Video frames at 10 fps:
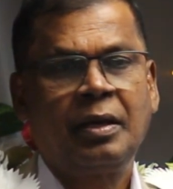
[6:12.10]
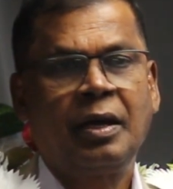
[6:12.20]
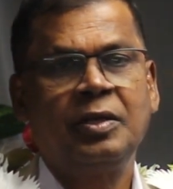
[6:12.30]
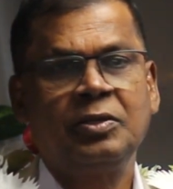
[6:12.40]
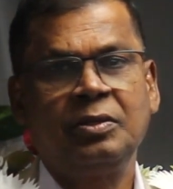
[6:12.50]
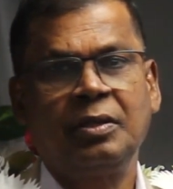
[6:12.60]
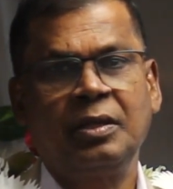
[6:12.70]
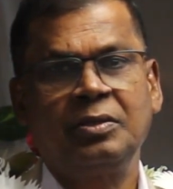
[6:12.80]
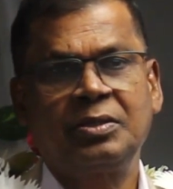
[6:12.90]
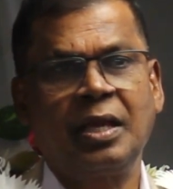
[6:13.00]

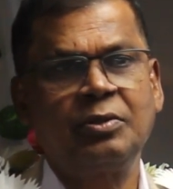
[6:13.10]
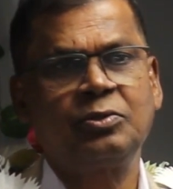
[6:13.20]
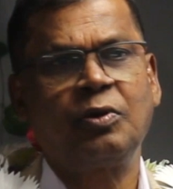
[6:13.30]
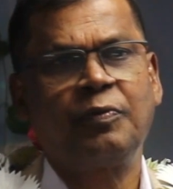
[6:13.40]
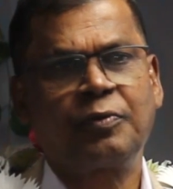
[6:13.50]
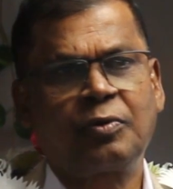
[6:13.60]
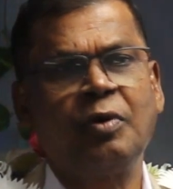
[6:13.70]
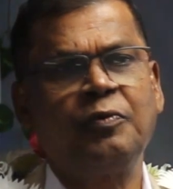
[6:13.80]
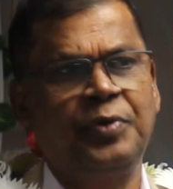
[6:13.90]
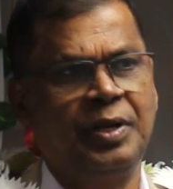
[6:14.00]
a sense of
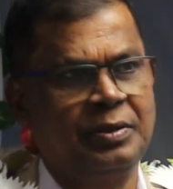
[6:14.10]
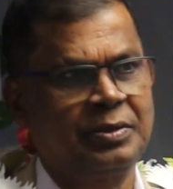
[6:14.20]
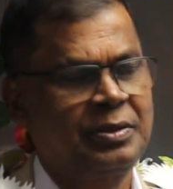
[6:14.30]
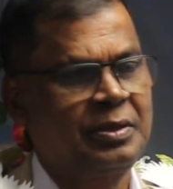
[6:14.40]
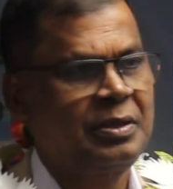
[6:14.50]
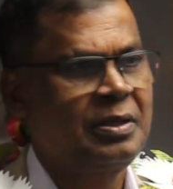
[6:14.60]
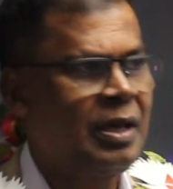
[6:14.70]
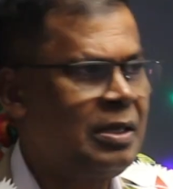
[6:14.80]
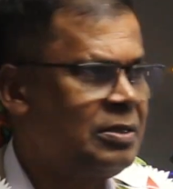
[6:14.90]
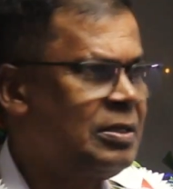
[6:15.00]
confidence,
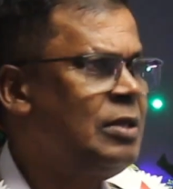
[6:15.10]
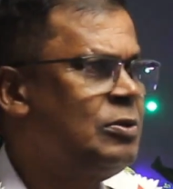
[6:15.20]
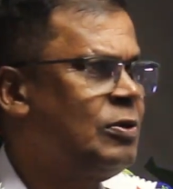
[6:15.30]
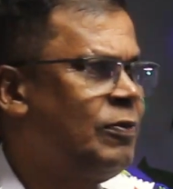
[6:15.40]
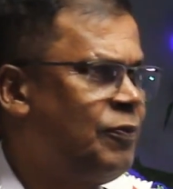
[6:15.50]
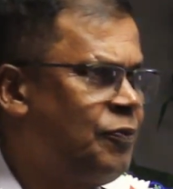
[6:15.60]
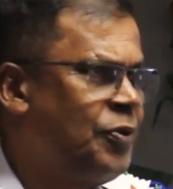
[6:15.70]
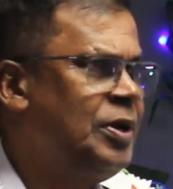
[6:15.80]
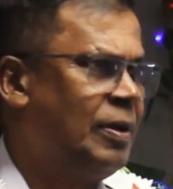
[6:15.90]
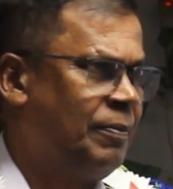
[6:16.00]
a sense of
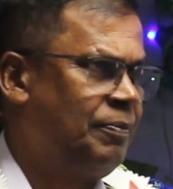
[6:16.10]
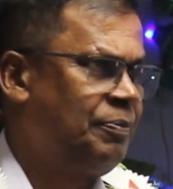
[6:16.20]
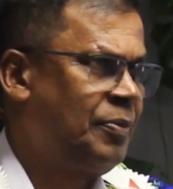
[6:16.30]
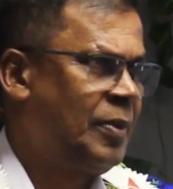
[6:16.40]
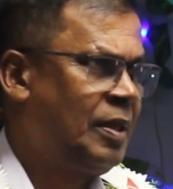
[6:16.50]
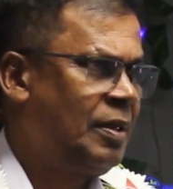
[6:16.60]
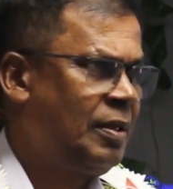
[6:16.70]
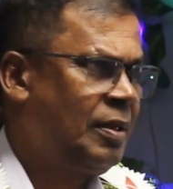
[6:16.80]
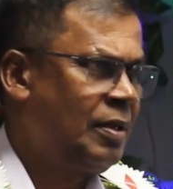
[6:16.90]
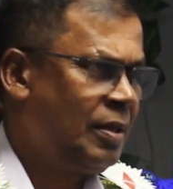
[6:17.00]
freedom,
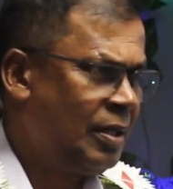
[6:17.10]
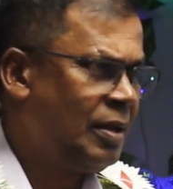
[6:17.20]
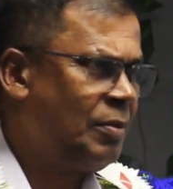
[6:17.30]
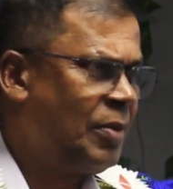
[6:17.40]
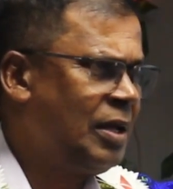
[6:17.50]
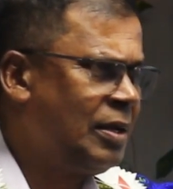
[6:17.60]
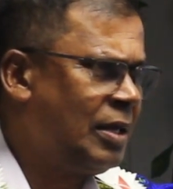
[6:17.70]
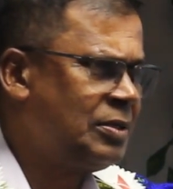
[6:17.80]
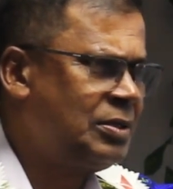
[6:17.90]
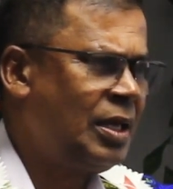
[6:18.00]
and might
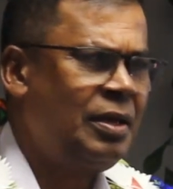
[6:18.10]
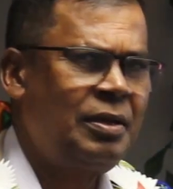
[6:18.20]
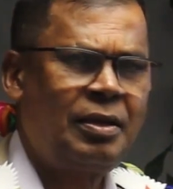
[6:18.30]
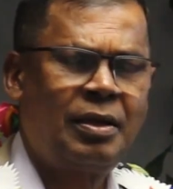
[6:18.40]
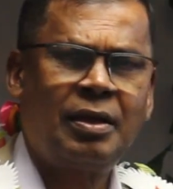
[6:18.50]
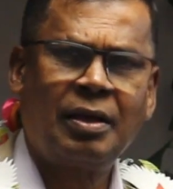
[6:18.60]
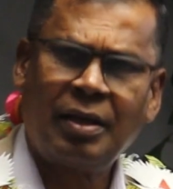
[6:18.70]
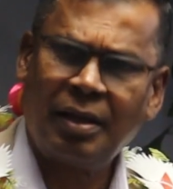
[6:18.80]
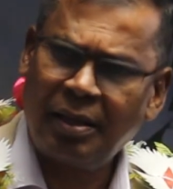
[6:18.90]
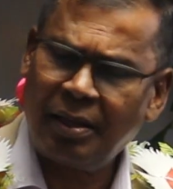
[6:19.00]
I say
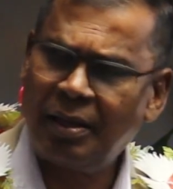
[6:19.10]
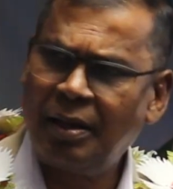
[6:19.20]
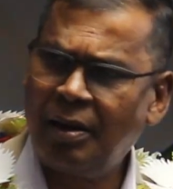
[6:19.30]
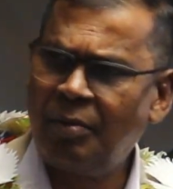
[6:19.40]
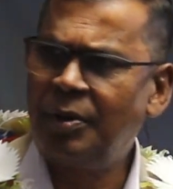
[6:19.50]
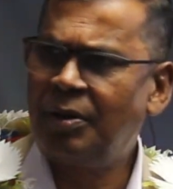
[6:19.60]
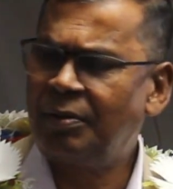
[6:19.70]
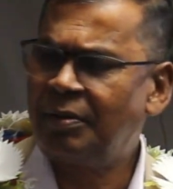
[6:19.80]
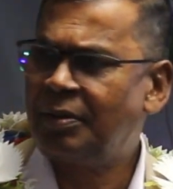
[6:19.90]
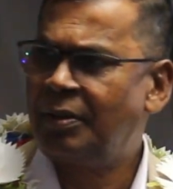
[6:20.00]
a little bit
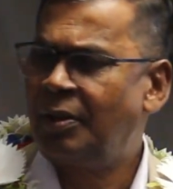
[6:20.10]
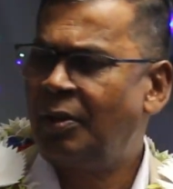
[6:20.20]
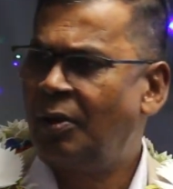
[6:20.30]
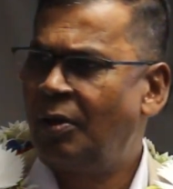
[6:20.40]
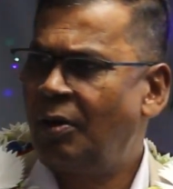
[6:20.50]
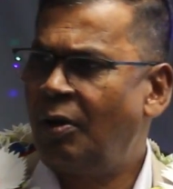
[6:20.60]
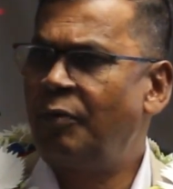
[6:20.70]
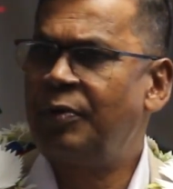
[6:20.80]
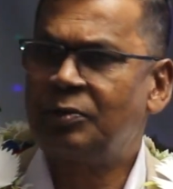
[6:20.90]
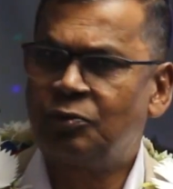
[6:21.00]

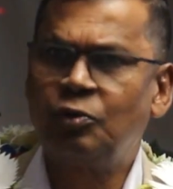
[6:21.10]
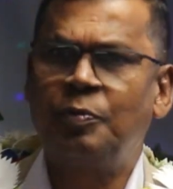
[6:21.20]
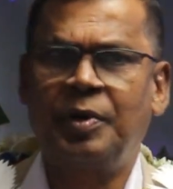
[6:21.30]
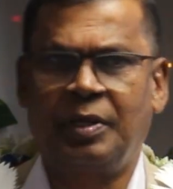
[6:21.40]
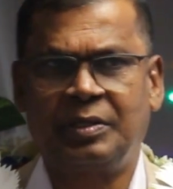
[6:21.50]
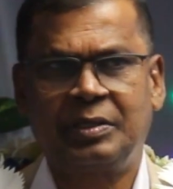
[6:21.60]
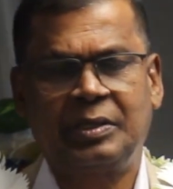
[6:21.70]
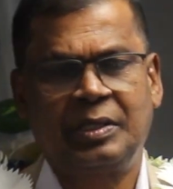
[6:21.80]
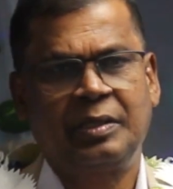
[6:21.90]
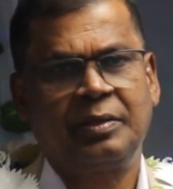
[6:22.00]
of exuberance
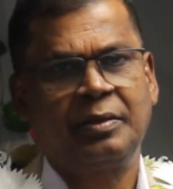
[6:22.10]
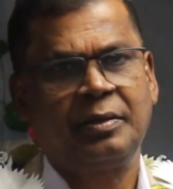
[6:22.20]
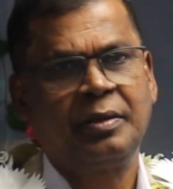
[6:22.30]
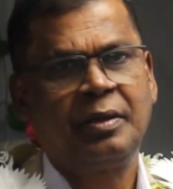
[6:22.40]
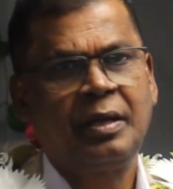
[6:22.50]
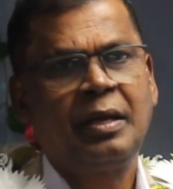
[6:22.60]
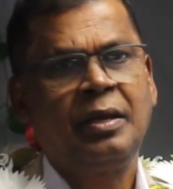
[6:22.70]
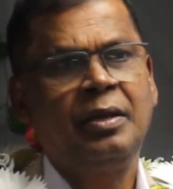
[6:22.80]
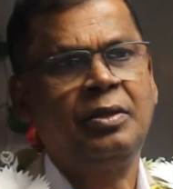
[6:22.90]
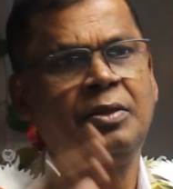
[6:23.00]

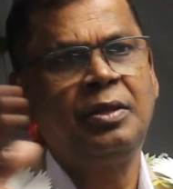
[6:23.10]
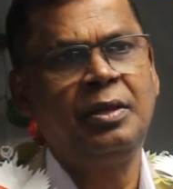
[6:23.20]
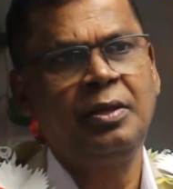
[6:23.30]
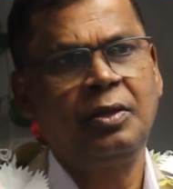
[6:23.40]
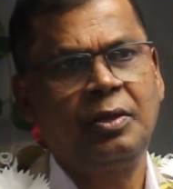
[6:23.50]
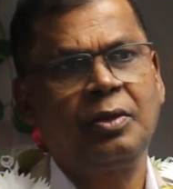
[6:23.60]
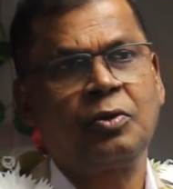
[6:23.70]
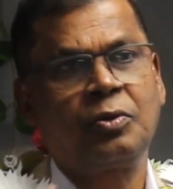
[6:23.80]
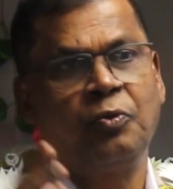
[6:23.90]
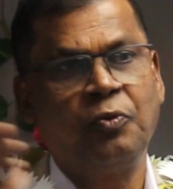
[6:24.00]
in the
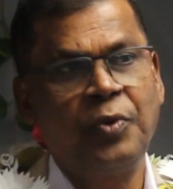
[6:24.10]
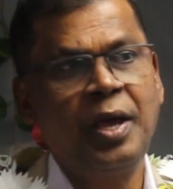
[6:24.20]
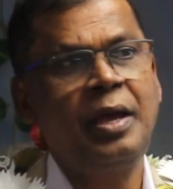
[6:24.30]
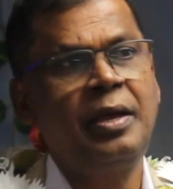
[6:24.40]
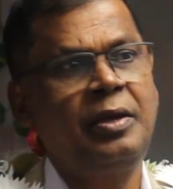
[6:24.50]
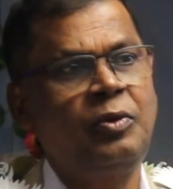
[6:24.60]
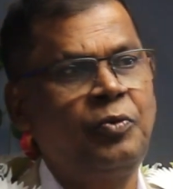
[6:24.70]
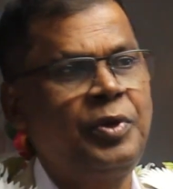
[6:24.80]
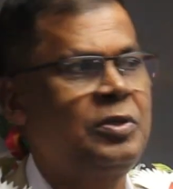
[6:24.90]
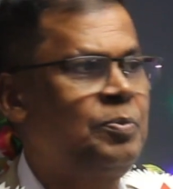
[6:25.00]
way in
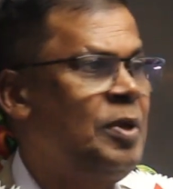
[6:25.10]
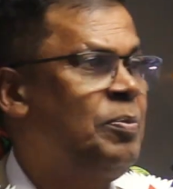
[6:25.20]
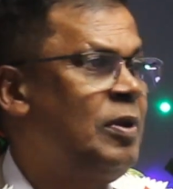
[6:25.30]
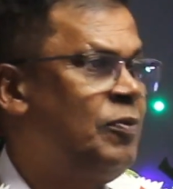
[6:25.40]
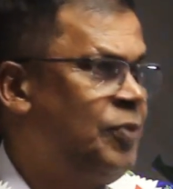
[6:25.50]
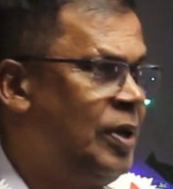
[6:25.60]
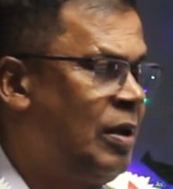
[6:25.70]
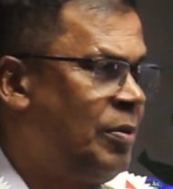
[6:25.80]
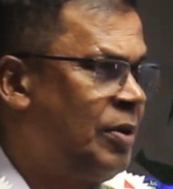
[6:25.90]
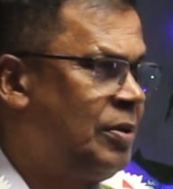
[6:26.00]
which people feel
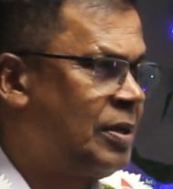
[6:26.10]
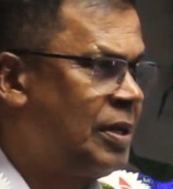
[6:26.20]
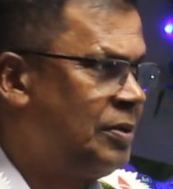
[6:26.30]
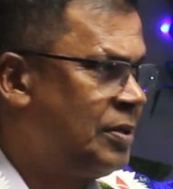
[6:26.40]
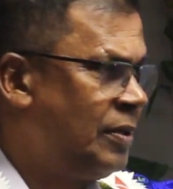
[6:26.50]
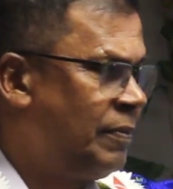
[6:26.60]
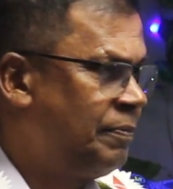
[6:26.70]
about the country.